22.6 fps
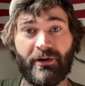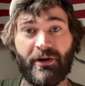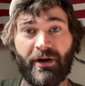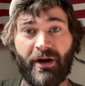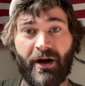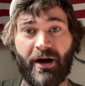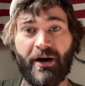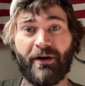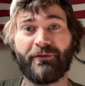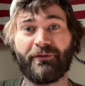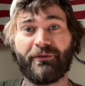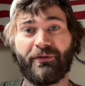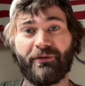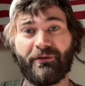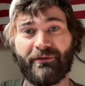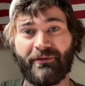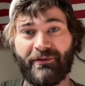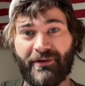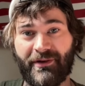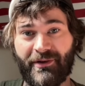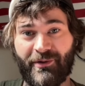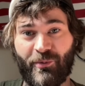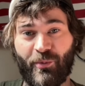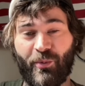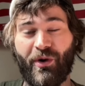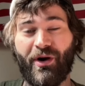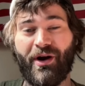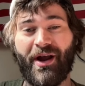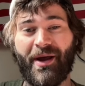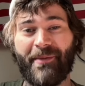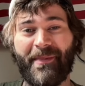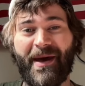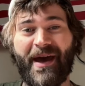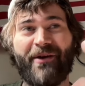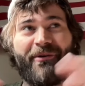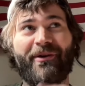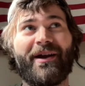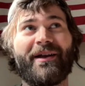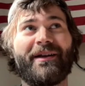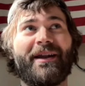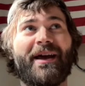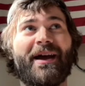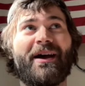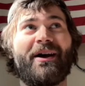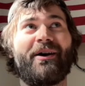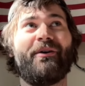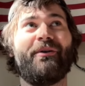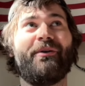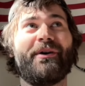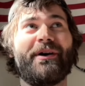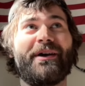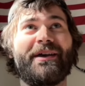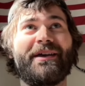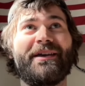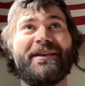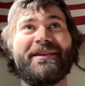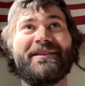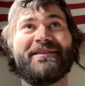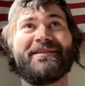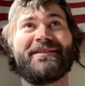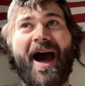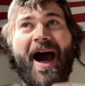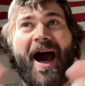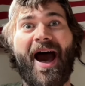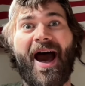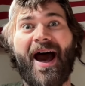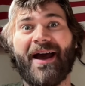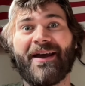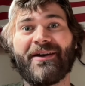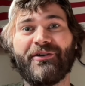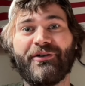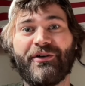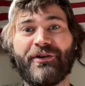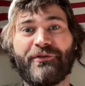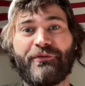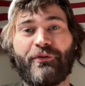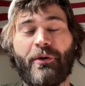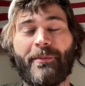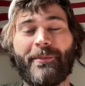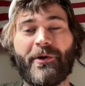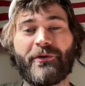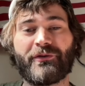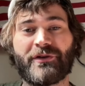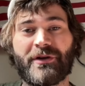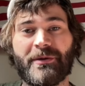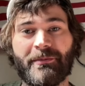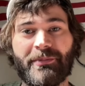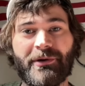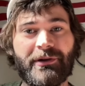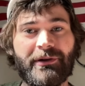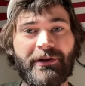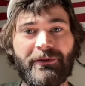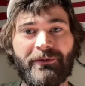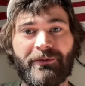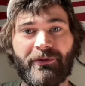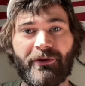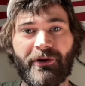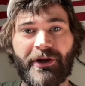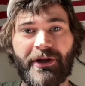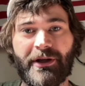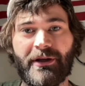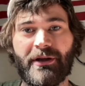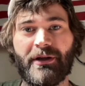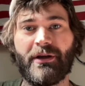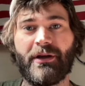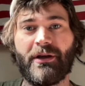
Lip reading: of where I'm at right now is I live almost completely free